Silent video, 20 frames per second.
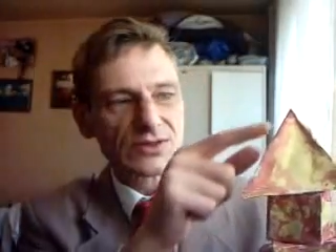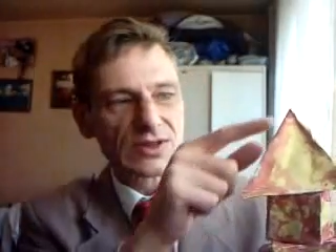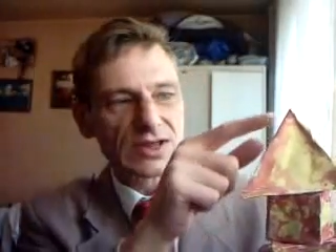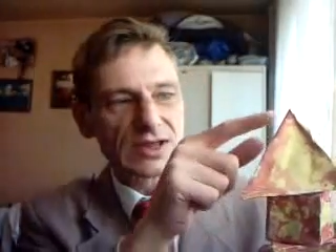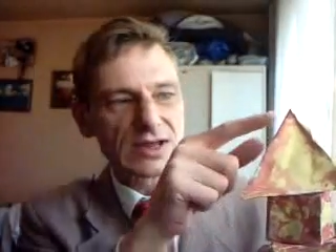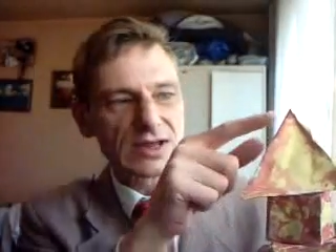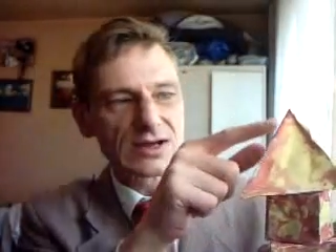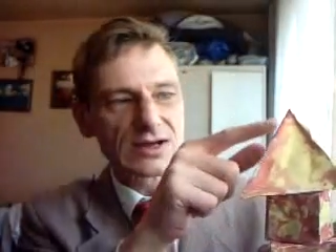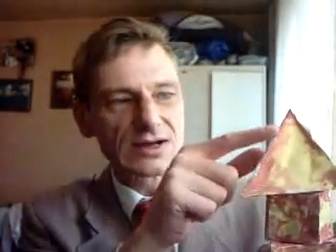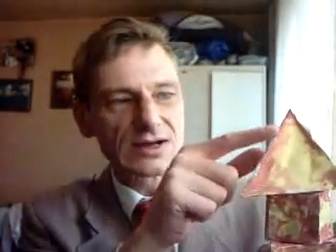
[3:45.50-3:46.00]

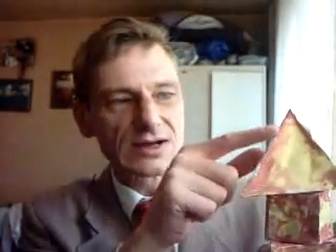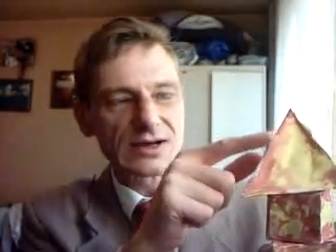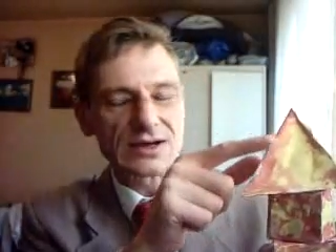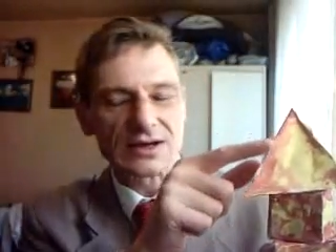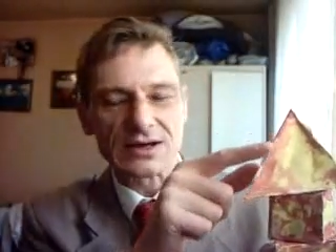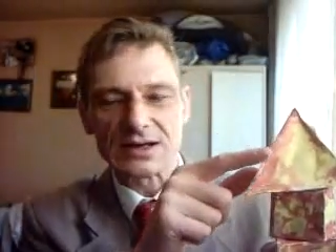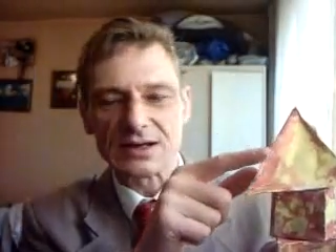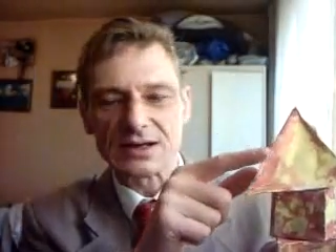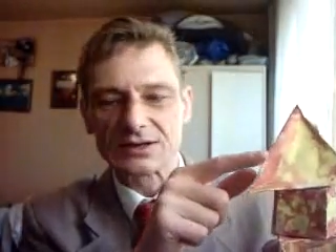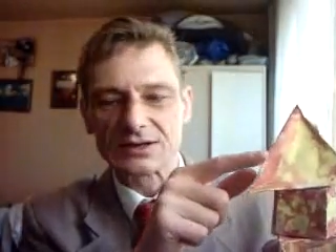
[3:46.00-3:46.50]
there
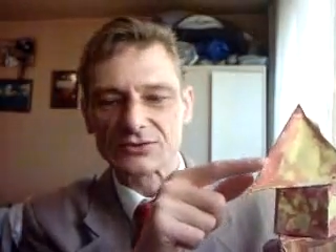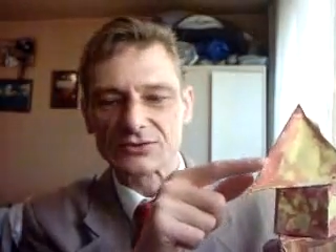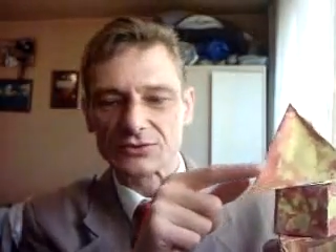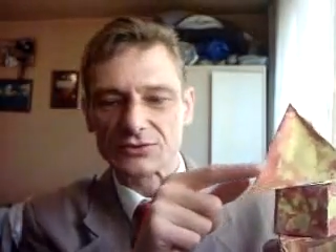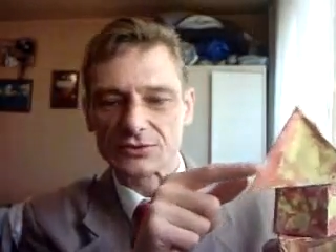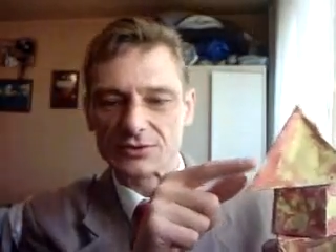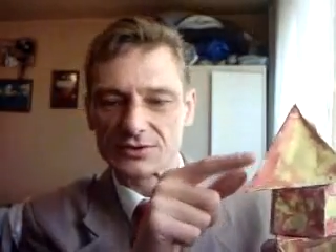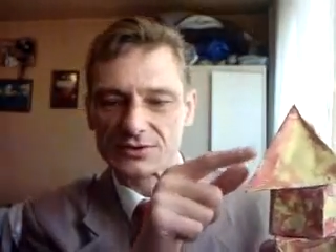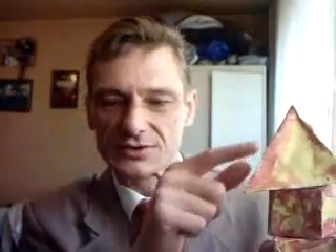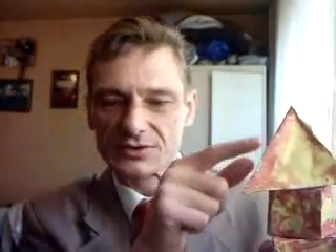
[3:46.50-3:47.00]
are
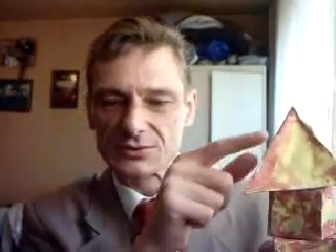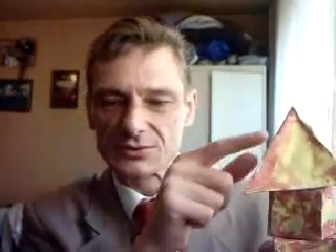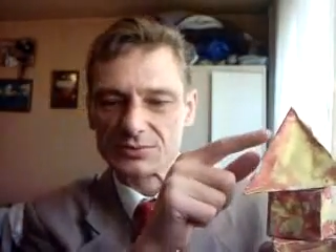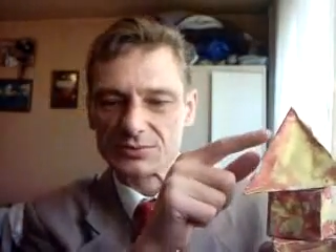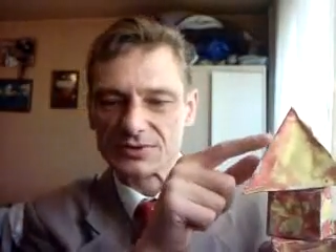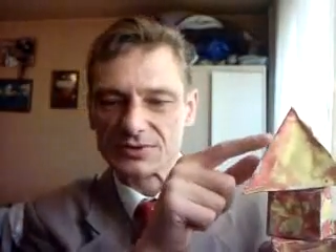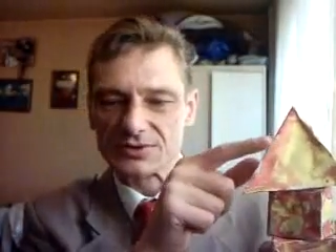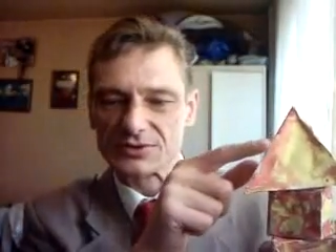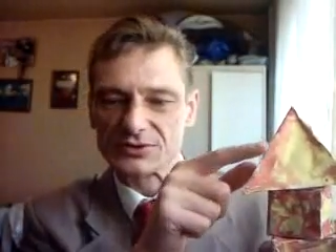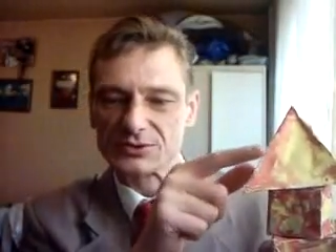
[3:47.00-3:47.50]
electrons
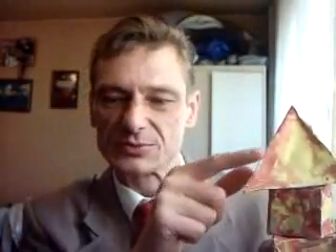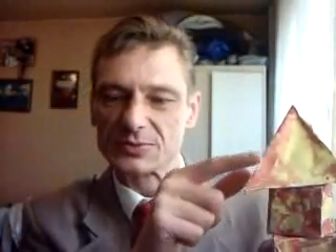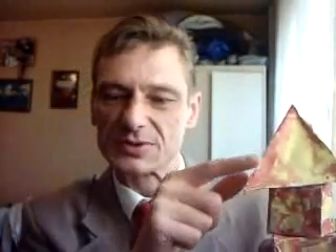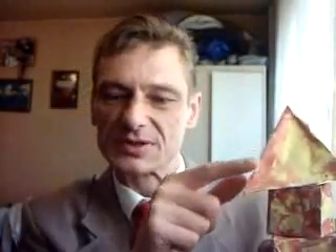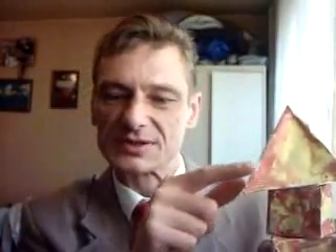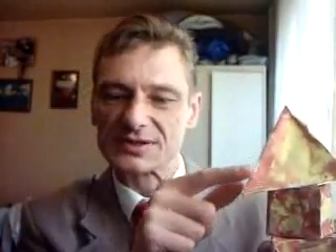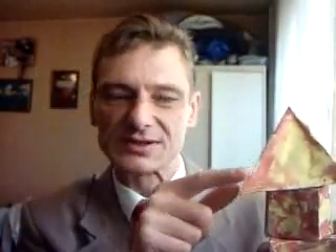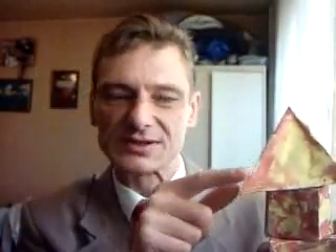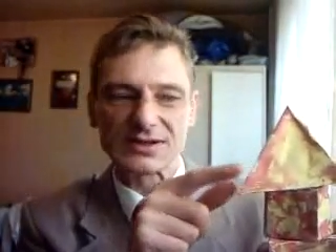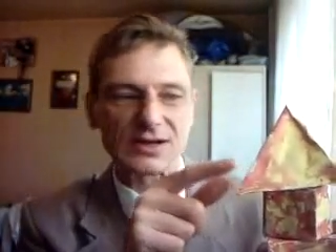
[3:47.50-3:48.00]
with
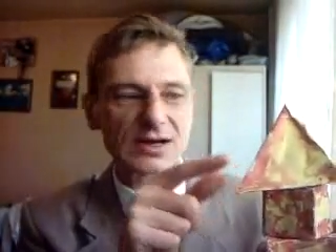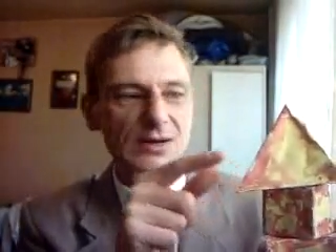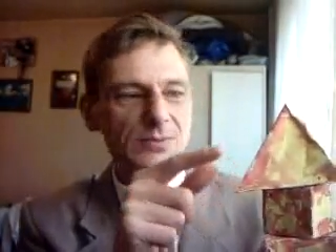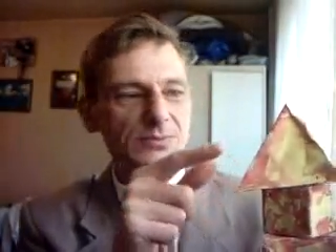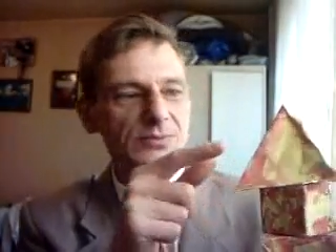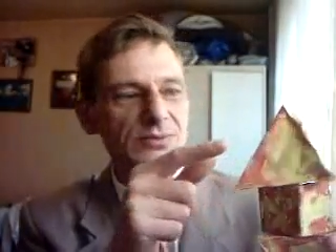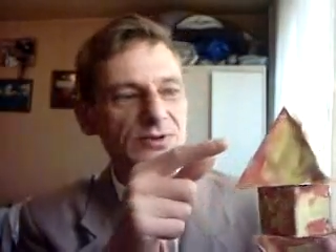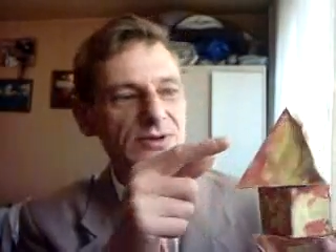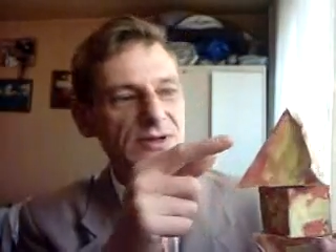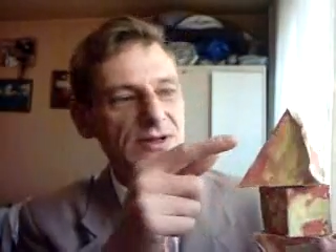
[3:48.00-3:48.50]
spins
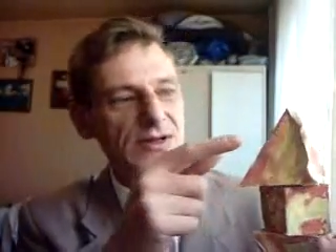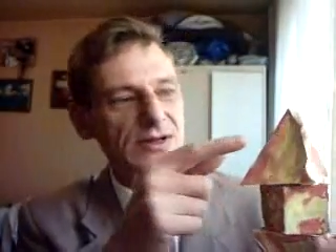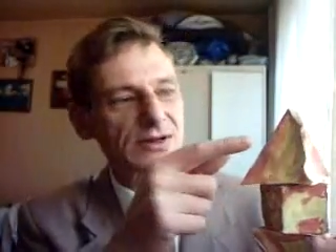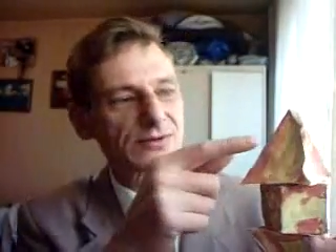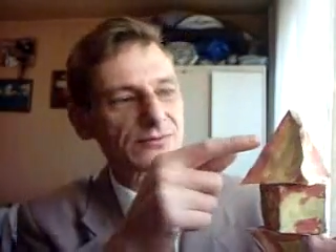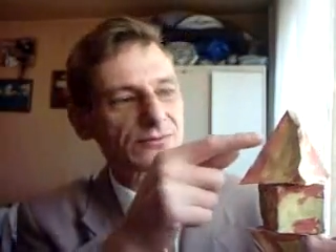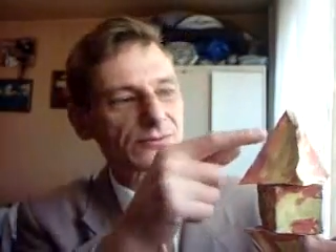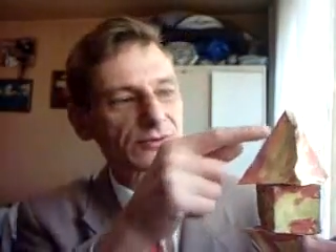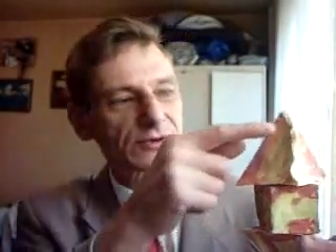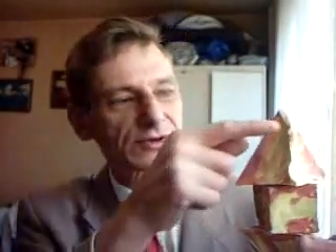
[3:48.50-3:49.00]
up
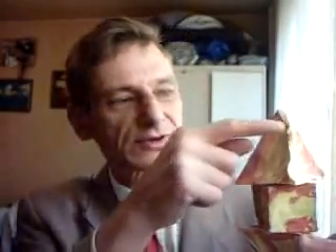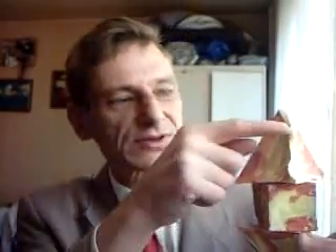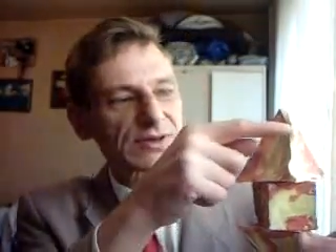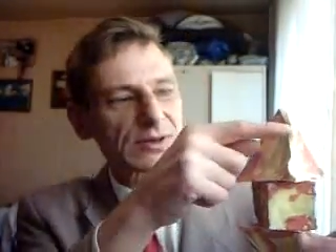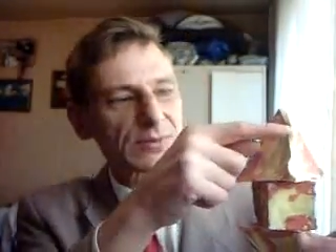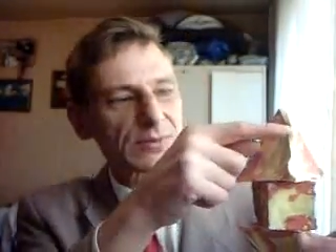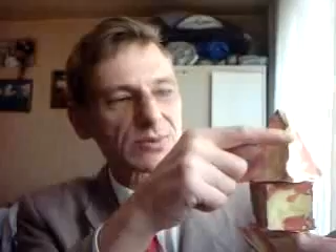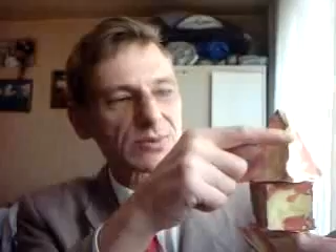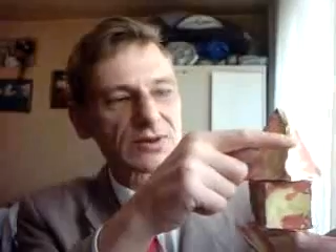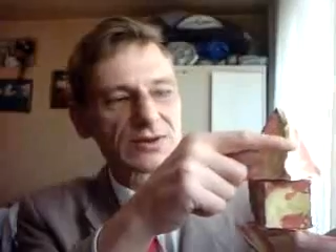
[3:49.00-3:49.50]
and for
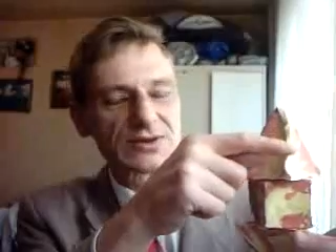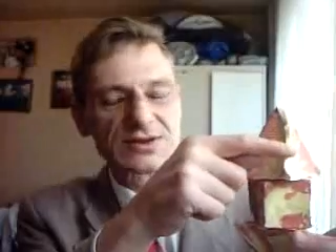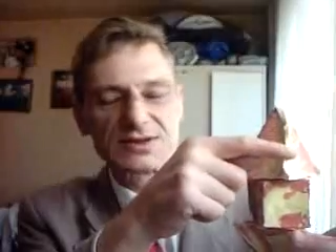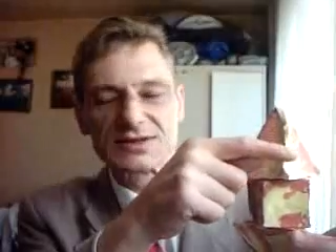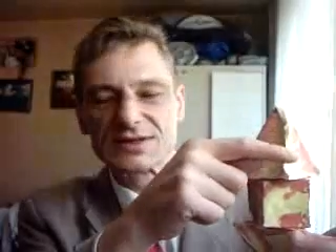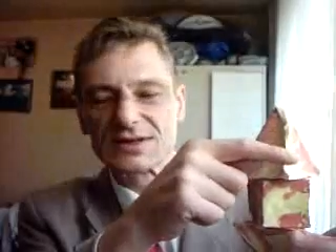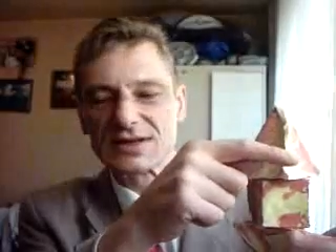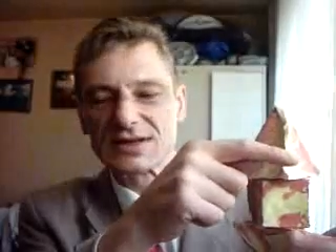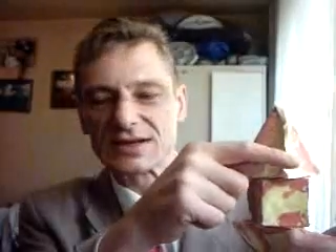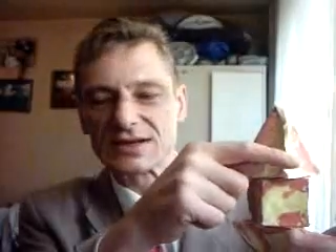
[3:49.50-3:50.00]
example
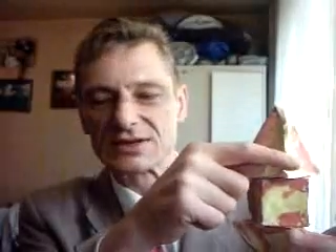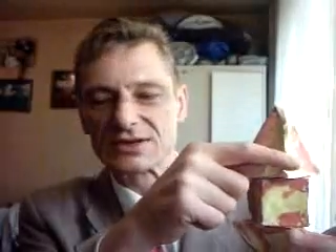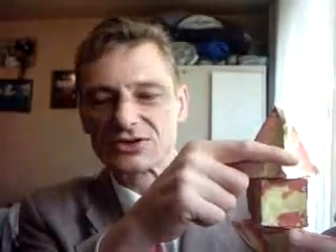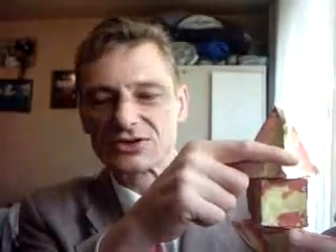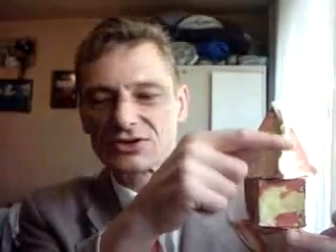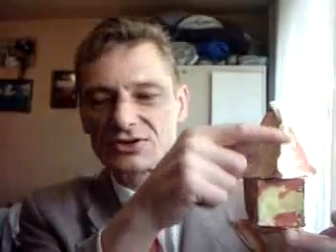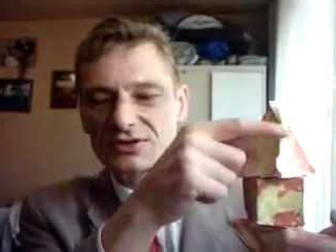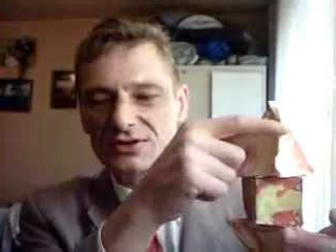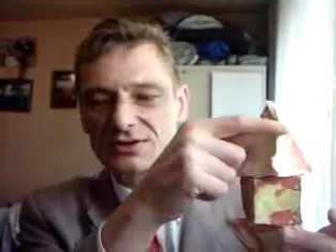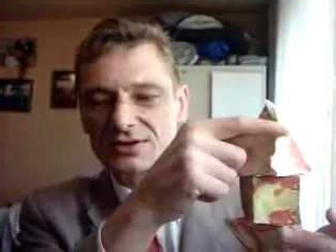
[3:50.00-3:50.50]
this
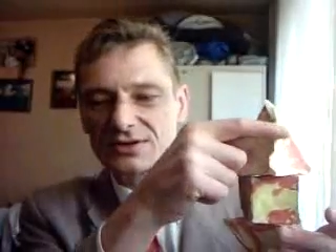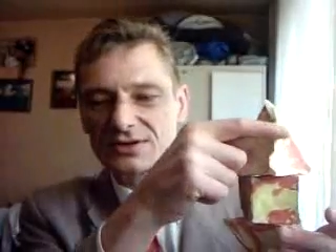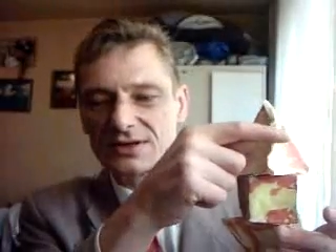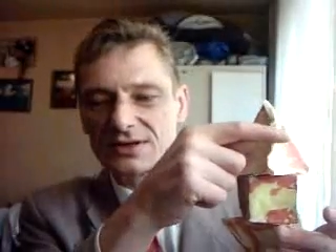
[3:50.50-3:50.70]
edge